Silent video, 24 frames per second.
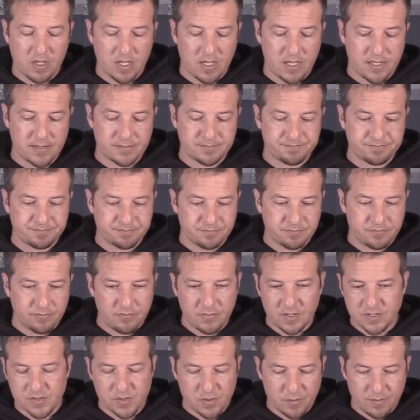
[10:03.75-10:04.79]
um,
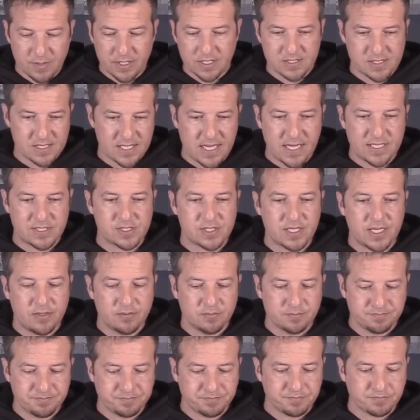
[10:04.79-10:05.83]
assuming it's a cash
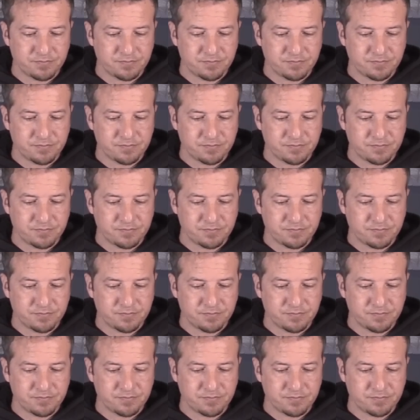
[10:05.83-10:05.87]
account